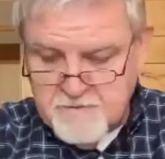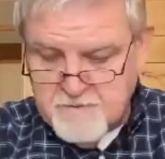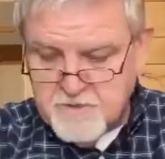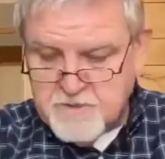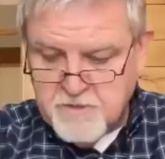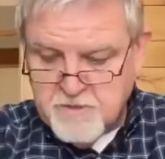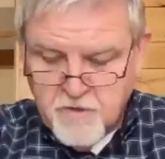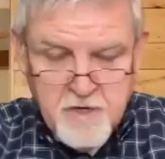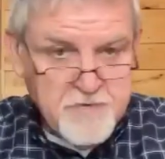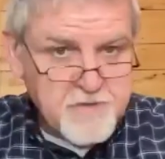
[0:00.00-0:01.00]
just a
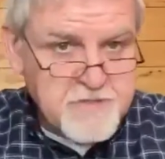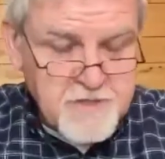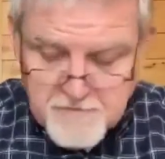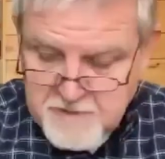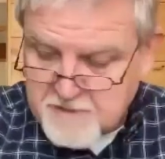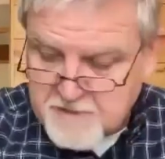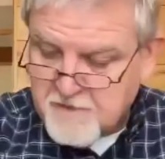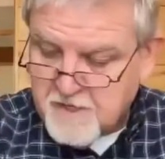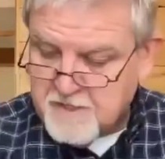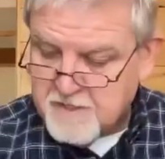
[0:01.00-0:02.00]
note on the sovereignty of
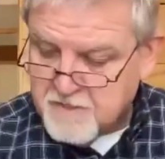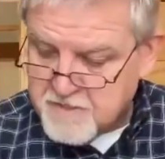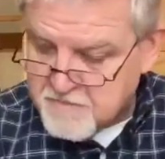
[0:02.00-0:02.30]
God. It doesn't